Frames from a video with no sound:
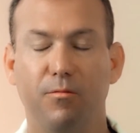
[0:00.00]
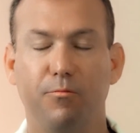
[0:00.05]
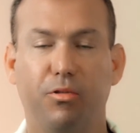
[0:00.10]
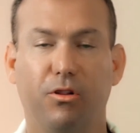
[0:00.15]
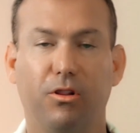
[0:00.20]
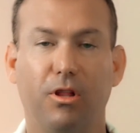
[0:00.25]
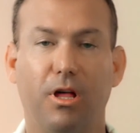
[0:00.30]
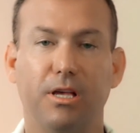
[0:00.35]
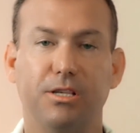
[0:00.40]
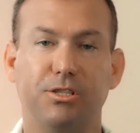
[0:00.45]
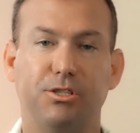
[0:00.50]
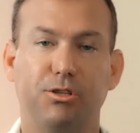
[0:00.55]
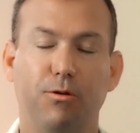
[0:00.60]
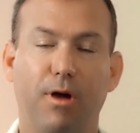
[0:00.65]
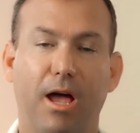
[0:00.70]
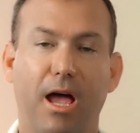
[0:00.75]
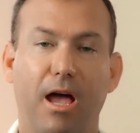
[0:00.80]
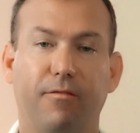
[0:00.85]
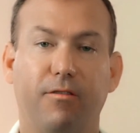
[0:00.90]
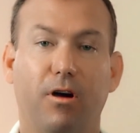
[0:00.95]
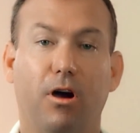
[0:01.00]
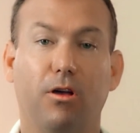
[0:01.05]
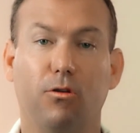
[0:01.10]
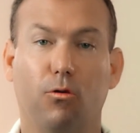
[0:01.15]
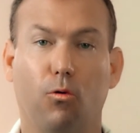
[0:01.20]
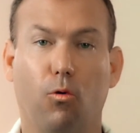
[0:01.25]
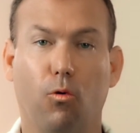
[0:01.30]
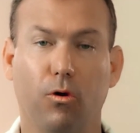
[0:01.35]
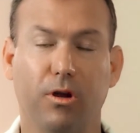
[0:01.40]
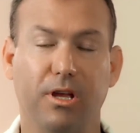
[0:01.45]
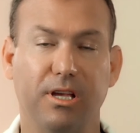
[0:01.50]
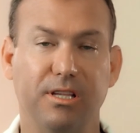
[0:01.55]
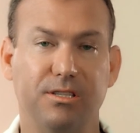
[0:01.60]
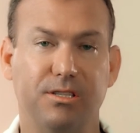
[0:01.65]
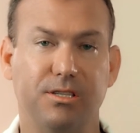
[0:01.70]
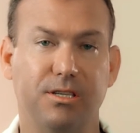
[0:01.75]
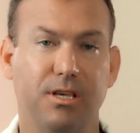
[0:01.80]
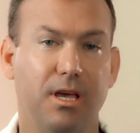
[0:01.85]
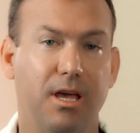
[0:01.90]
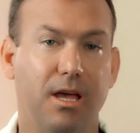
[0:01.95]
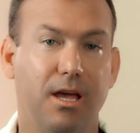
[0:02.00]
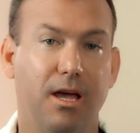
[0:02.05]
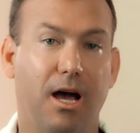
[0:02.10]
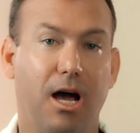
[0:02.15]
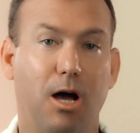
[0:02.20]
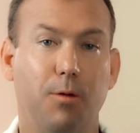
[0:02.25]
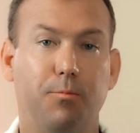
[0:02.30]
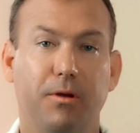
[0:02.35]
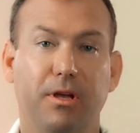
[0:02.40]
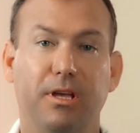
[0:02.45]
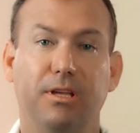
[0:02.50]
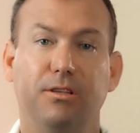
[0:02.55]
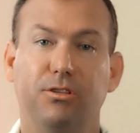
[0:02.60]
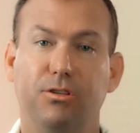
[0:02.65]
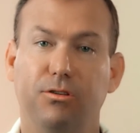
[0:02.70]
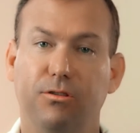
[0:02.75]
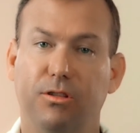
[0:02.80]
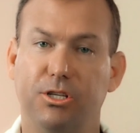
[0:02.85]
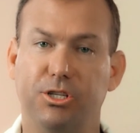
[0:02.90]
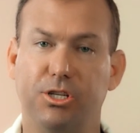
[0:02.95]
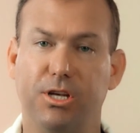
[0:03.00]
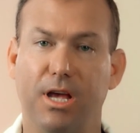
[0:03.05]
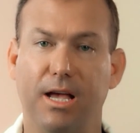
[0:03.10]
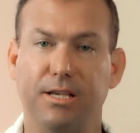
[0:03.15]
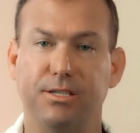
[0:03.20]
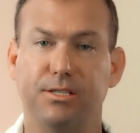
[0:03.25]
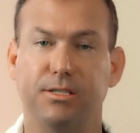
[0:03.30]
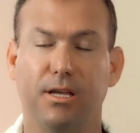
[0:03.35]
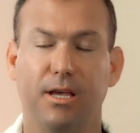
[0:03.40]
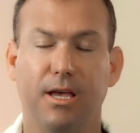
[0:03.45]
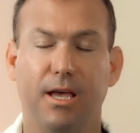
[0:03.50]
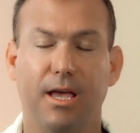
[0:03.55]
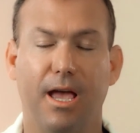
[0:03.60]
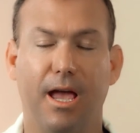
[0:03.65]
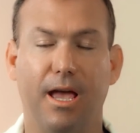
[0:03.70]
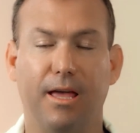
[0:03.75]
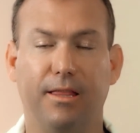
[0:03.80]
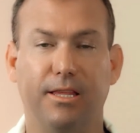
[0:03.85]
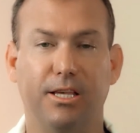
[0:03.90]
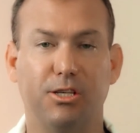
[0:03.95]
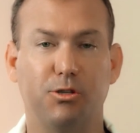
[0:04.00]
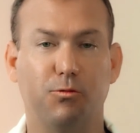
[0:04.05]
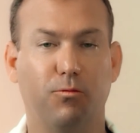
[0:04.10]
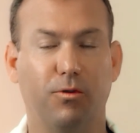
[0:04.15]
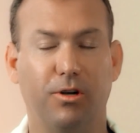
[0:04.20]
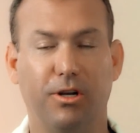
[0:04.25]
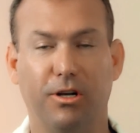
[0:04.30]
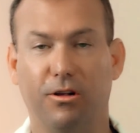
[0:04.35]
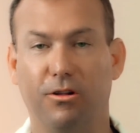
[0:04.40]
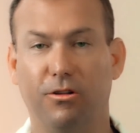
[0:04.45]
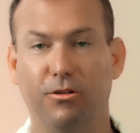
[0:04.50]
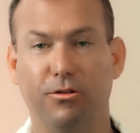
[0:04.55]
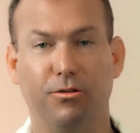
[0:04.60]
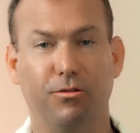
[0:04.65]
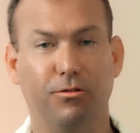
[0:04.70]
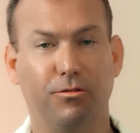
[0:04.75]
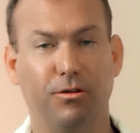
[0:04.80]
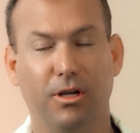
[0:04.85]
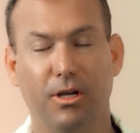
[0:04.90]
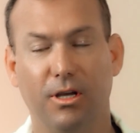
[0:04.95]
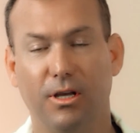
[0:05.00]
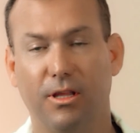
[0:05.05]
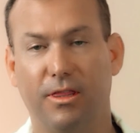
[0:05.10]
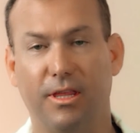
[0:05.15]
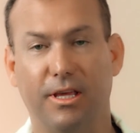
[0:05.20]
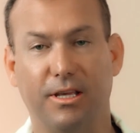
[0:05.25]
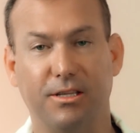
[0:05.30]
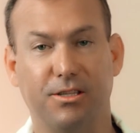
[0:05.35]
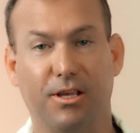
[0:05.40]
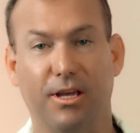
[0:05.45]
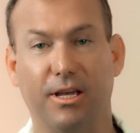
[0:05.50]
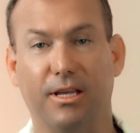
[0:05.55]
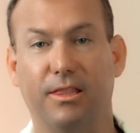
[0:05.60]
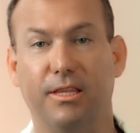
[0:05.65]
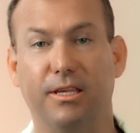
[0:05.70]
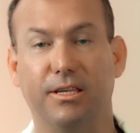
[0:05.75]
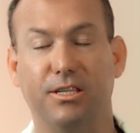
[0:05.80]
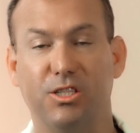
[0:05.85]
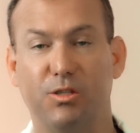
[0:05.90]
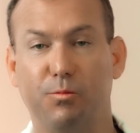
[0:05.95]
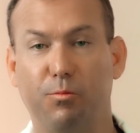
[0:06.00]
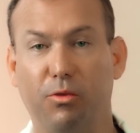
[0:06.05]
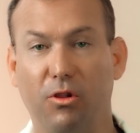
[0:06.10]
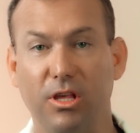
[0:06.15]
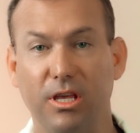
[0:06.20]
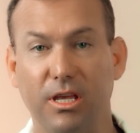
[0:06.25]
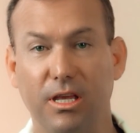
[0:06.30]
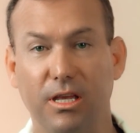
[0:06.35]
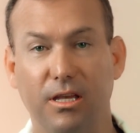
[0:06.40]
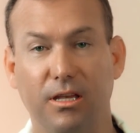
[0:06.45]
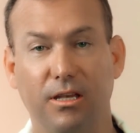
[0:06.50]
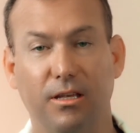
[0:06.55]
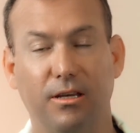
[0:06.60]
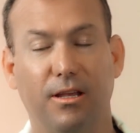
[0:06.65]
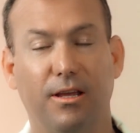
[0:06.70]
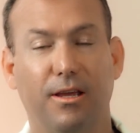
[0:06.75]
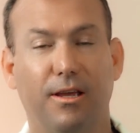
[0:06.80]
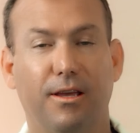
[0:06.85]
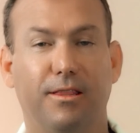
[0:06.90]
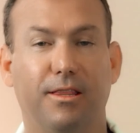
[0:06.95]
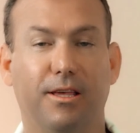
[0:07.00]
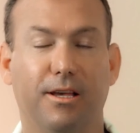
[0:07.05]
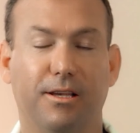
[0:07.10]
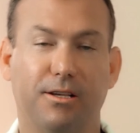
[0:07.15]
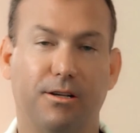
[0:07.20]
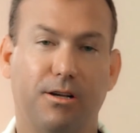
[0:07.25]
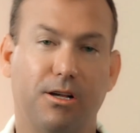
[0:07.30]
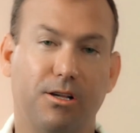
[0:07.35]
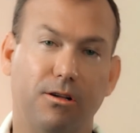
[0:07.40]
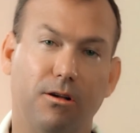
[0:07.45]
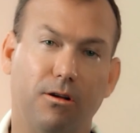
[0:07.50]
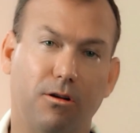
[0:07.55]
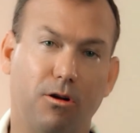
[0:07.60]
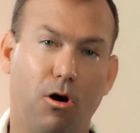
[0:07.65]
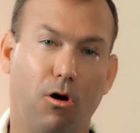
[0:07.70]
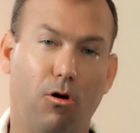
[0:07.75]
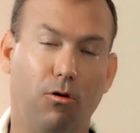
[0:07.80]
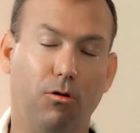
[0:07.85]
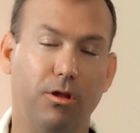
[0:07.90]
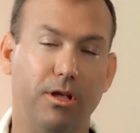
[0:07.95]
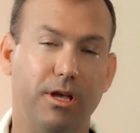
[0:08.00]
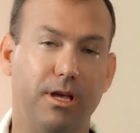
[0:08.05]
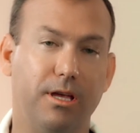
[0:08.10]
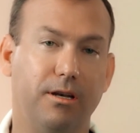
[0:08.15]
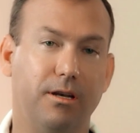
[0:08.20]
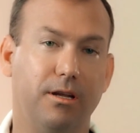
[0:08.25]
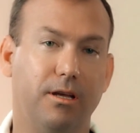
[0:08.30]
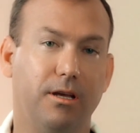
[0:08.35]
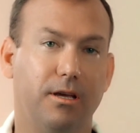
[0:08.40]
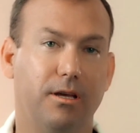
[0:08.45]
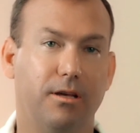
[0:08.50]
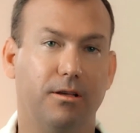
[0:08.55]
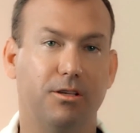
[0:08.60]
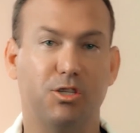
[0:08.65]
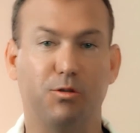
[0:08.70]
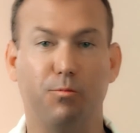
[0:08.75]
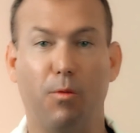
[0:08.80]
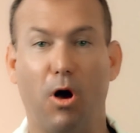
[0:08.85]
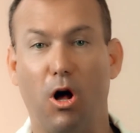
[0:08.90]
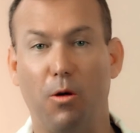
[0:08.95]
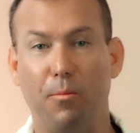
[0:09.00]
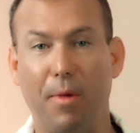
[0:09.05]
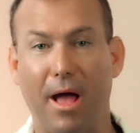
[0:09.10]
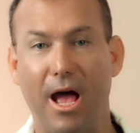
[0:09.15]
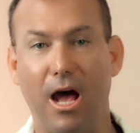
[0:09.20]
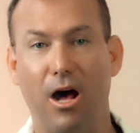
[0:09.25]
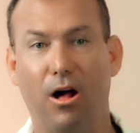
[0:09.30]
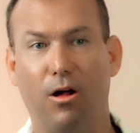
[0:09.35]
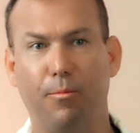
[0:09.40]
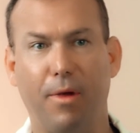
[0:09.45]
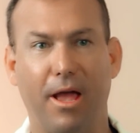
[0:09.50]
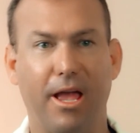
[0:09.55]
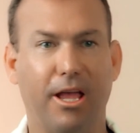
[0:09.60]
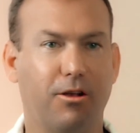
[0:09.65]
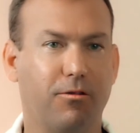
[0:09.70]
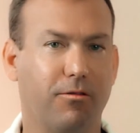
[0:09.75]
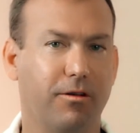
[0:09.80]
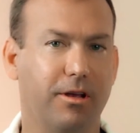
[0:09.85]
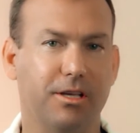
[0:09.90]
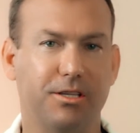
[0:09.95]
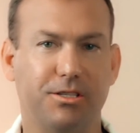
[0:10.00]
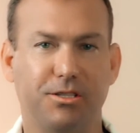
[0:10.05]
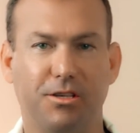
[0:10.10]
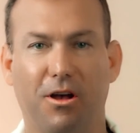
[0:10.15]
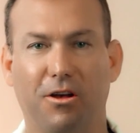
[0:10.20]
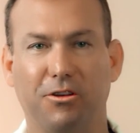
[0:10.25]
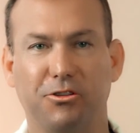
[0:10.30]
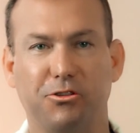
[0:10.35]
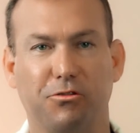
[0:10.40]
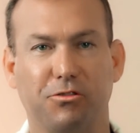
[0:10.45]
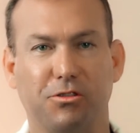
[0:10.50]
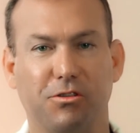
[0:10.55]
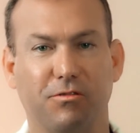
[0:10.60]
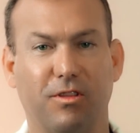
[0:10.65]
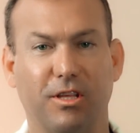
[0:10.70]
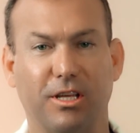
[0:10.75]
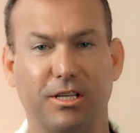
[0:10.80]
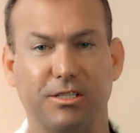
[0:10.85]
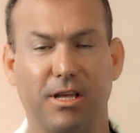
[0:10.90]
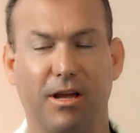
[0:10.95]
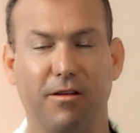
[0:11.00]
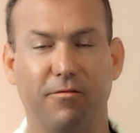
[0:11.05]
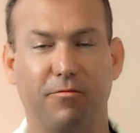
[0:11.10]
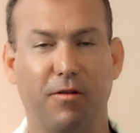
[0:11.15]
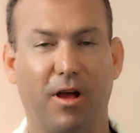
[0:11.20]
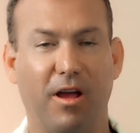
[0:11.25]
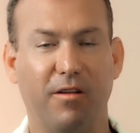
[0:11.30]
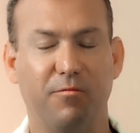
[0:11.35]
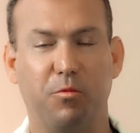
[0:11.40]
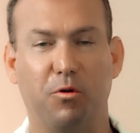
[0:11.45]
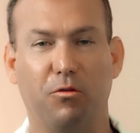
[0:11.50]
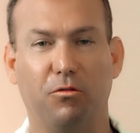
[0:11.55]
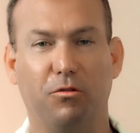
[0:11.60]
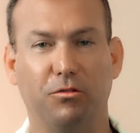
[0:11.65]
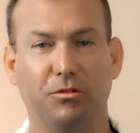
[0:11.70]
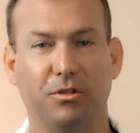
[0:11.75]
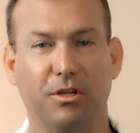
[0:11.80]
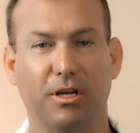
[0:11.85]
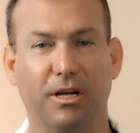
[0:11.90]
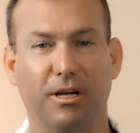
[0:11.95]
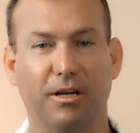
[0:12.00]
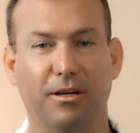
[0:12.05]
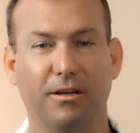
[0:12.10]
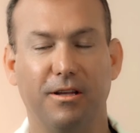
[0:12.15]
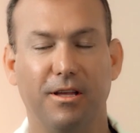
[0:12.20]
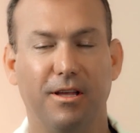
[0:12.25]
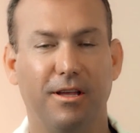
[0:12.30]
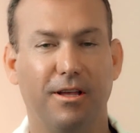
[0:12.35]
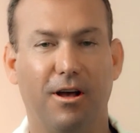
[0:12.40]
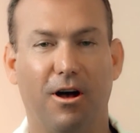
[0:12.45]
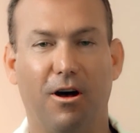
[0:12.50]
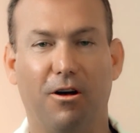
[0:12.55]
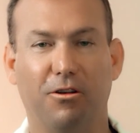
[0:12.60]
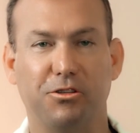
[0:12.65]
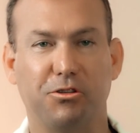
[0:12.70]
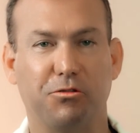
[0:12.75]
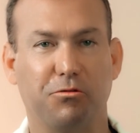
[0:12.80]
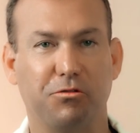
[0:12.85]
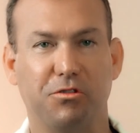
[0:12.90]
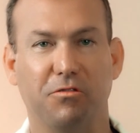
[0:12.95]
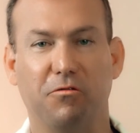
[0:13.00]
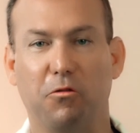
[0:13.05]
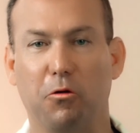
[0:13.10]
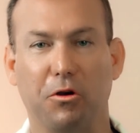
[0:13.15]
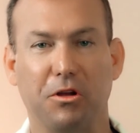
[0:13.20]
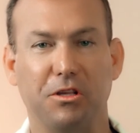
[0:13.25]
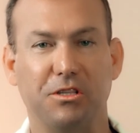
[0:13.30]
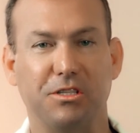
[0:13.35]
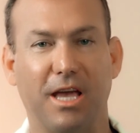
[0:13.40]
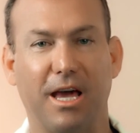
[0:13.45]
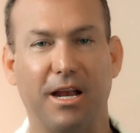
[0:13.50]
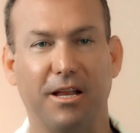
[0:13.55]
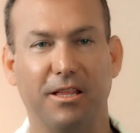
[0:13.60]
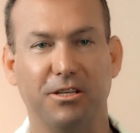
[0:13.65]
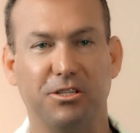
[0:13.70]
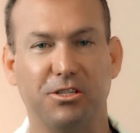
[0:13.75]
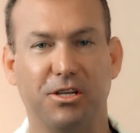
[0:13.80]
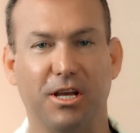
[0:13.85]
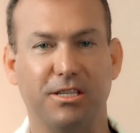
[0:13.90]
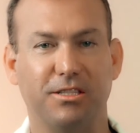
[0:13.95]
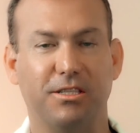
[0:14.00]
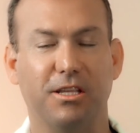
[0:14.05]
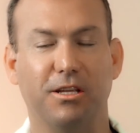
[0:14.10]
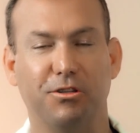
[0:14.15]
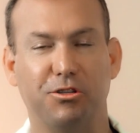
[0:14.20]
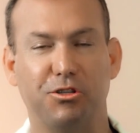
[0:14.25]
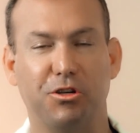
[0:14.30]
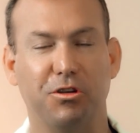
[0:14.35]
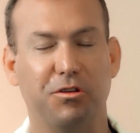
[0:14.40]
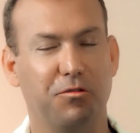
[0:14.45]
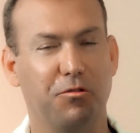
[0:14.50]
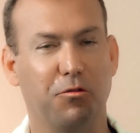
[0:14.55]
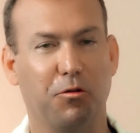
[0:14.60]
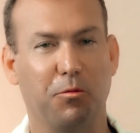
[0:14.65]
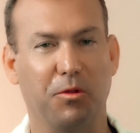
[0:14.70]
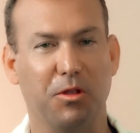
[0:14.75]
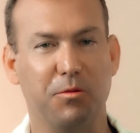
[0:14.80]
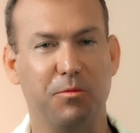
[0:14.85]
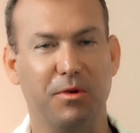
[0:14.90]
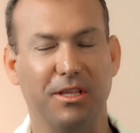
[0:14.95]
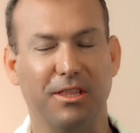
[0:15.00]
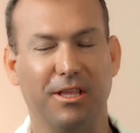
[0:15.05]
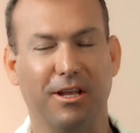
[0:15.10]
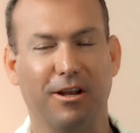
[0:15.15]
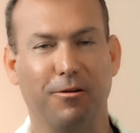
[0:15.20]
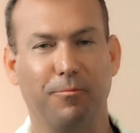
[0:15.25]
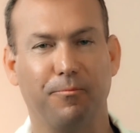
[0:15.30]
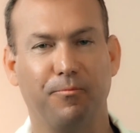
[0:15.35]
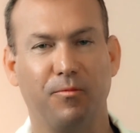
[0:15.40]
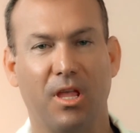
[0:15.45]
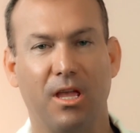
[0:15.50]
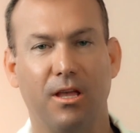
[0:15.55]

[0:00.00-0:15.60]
plus you have other organs up into the chest, and this would include things like the spleen, the colon, small bowel, pancreas, all sorts of things. I've pulled all sorts of organs out of the chest that shouldn't normally be there.